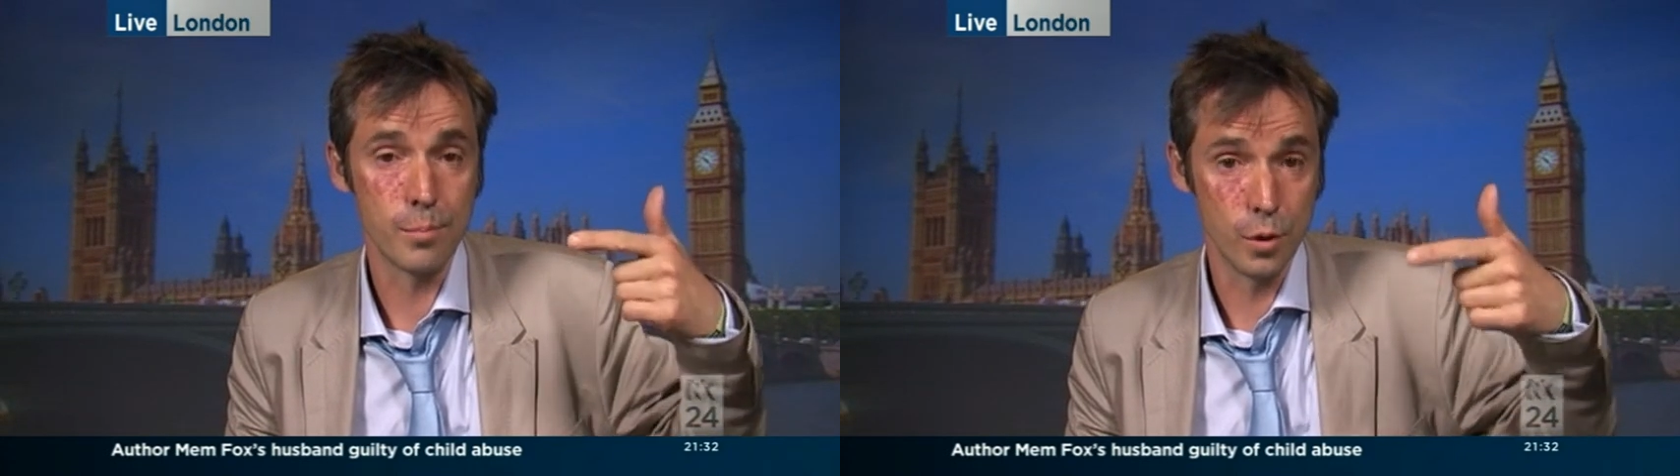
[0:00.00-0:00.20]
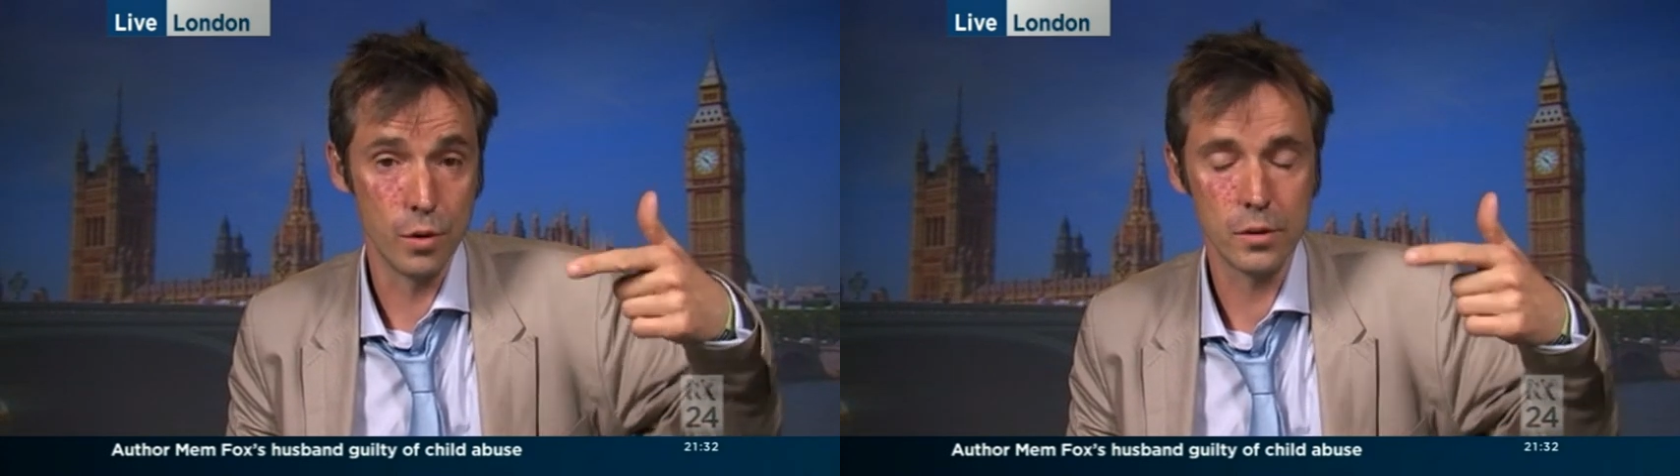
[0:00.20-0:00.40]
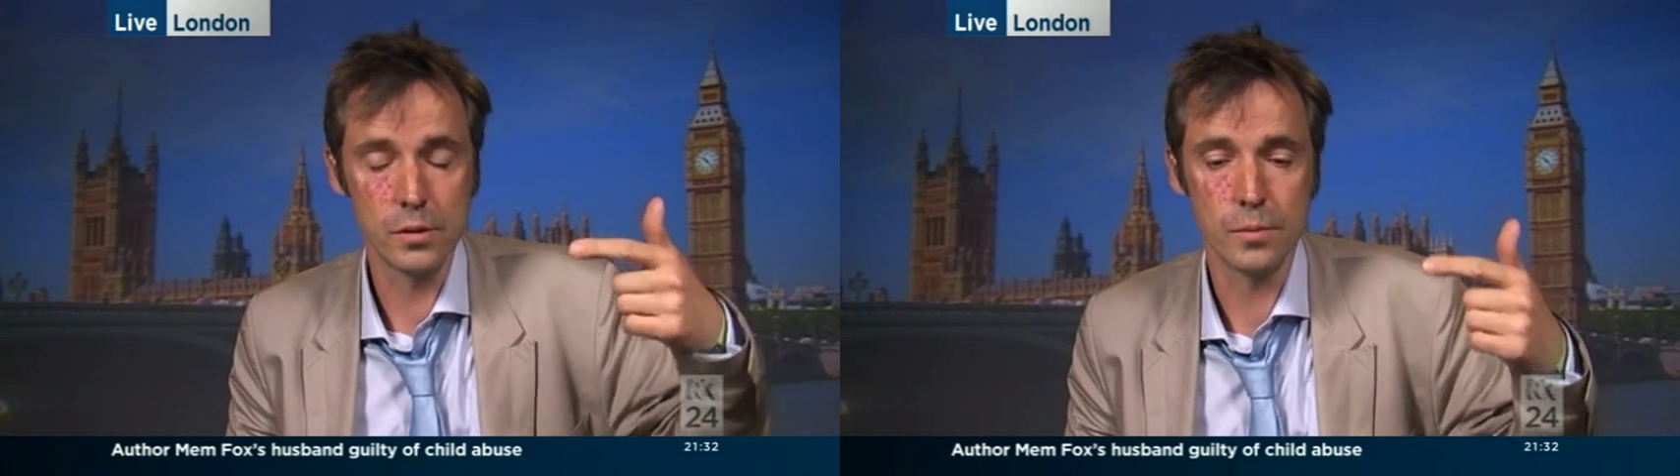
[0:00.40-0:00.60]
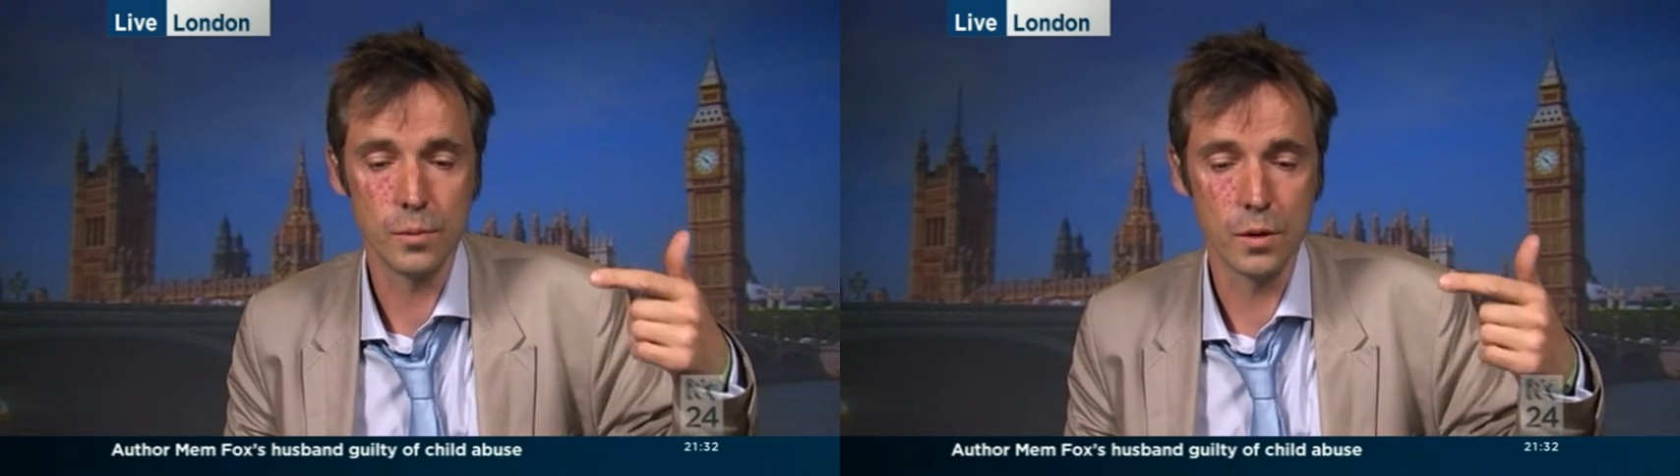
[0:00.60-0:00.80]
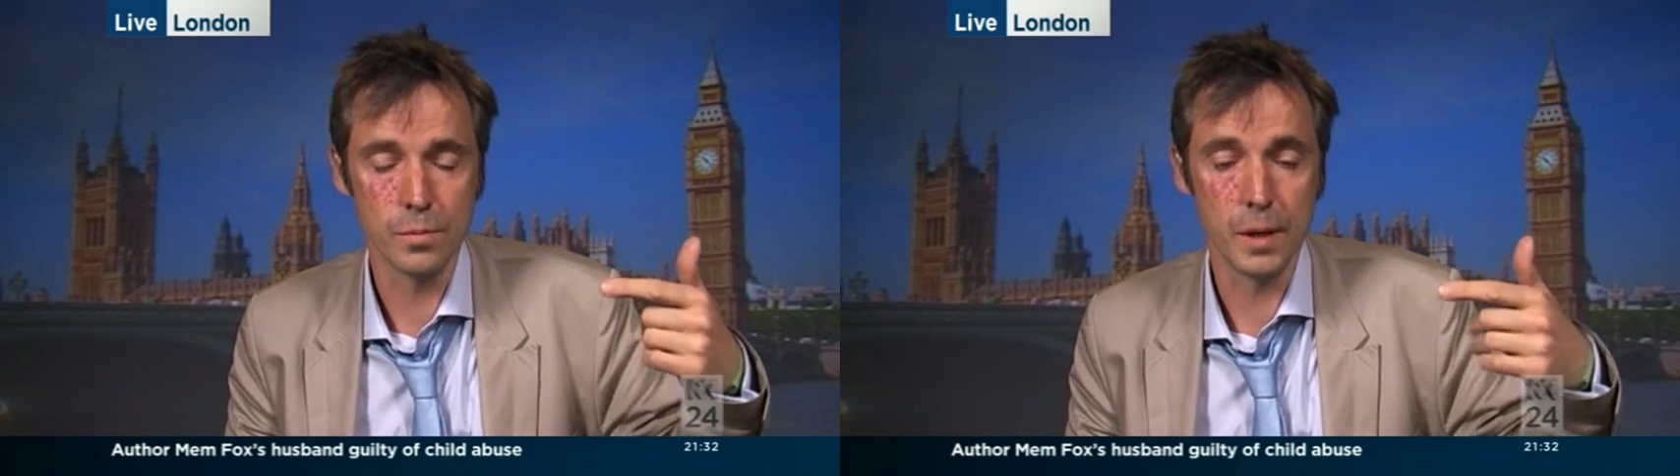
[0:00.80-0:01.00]
Brooks
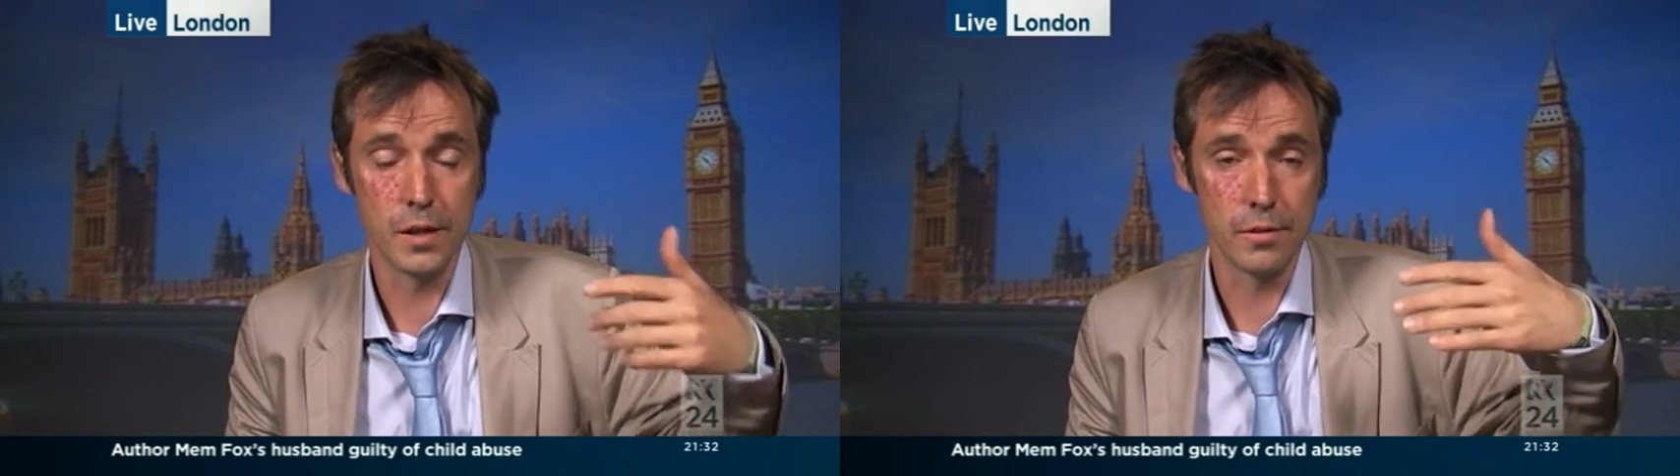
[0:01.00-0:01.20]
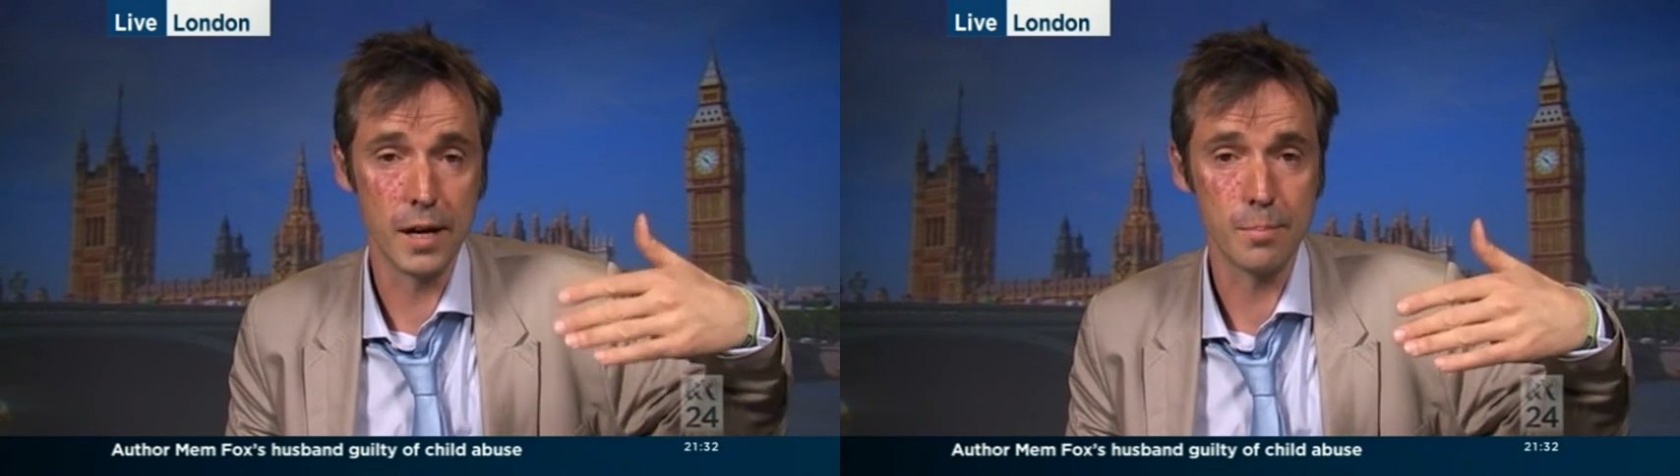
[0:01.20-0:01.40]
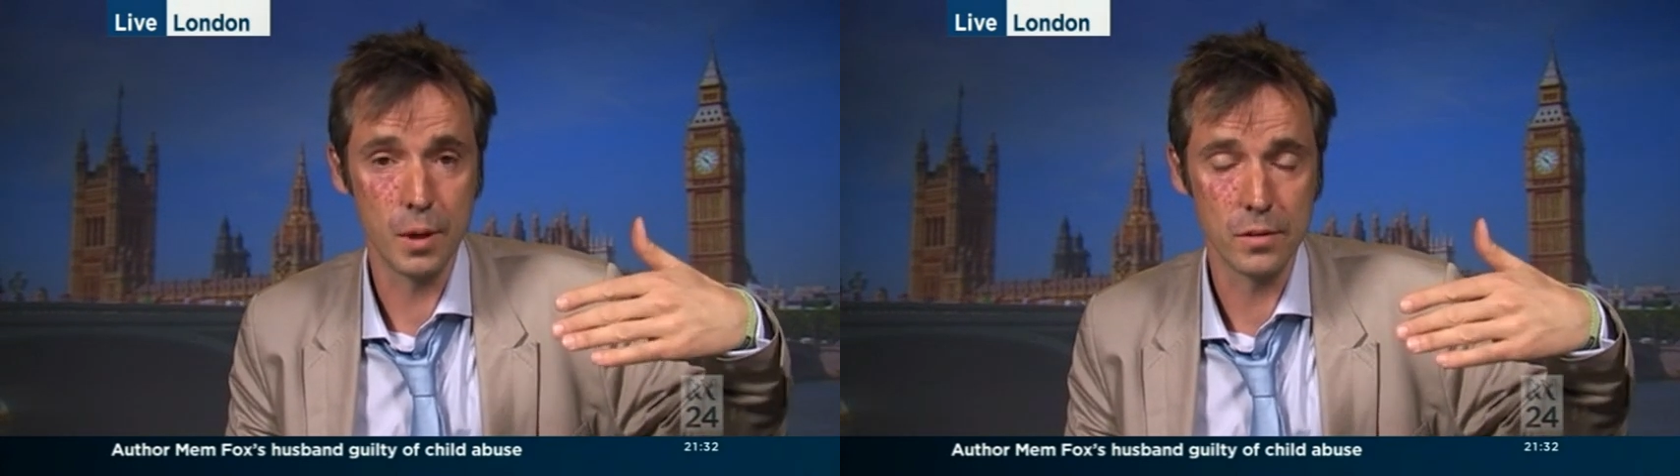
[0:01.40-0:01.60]
was my direct